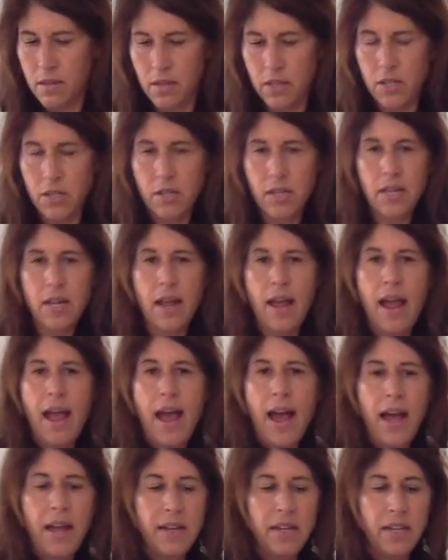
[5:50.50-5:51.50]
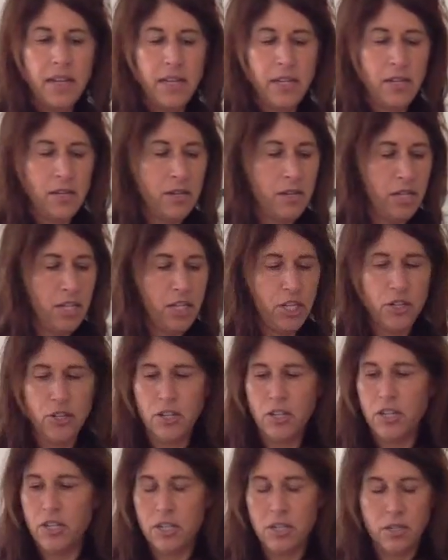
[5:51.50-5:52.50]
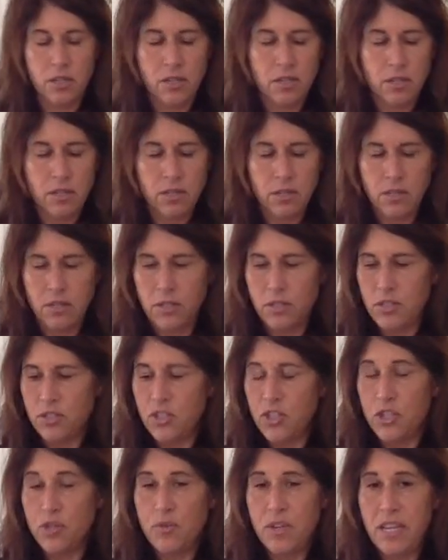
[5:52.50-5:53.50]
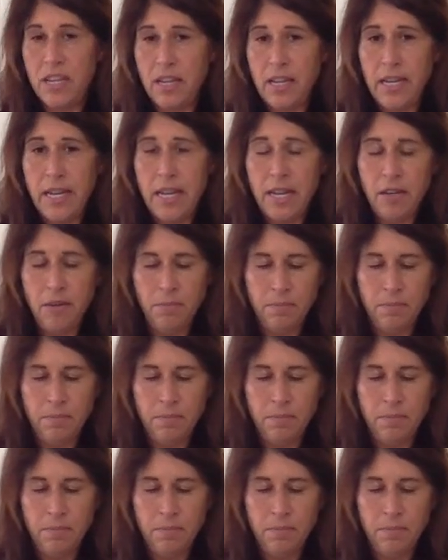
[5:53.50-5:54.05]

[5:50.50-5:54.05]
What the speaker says: You're going to add in your zucchini.